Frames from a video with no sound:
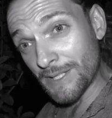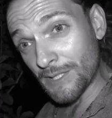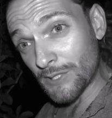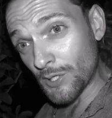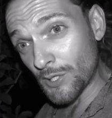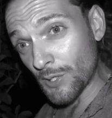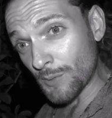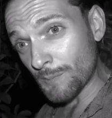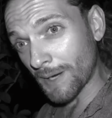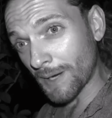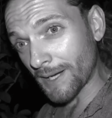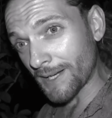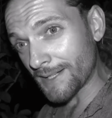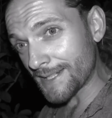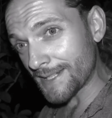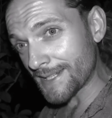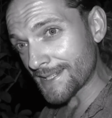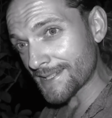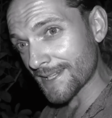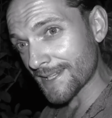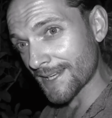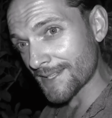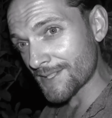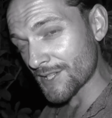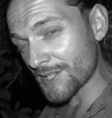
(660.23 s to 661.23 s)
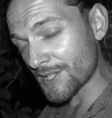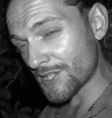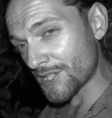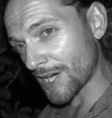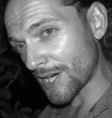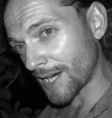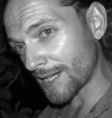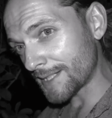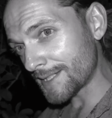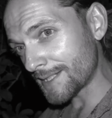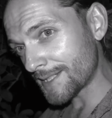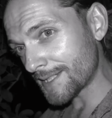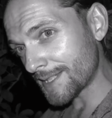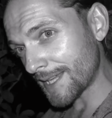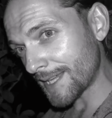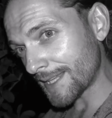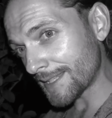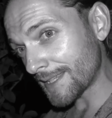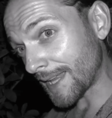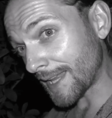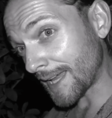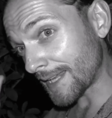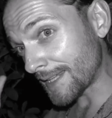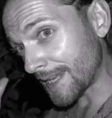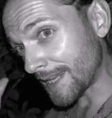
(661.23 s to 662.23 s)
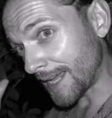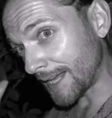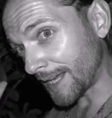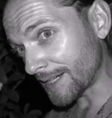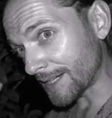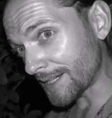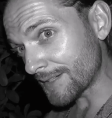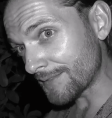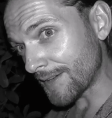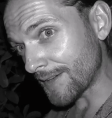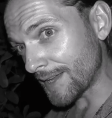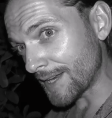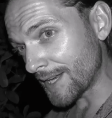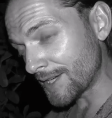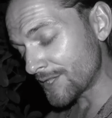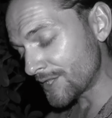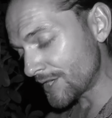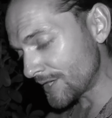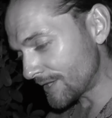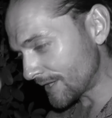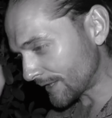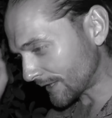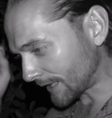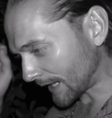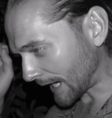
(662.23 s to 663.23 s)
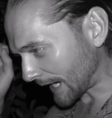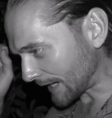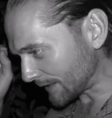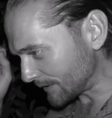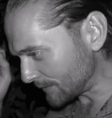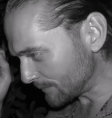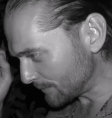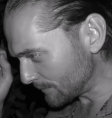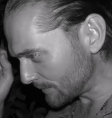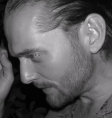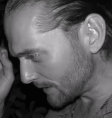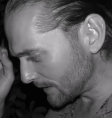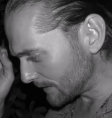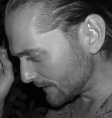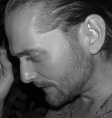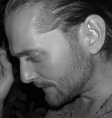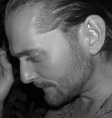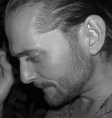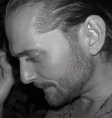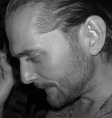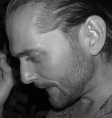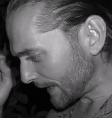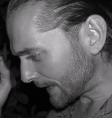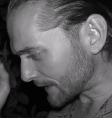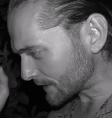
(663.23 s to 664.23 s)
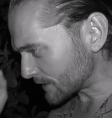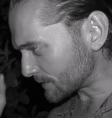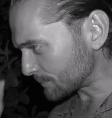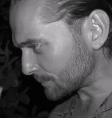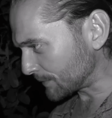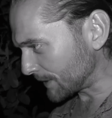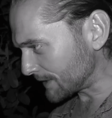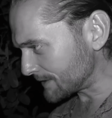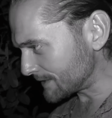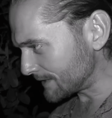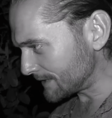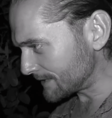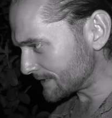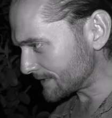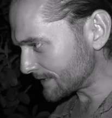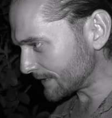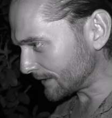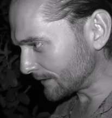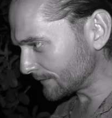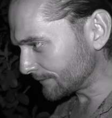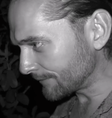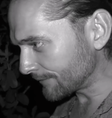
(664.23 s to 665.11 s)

that humanity stands a chance that that negative energy that can express itself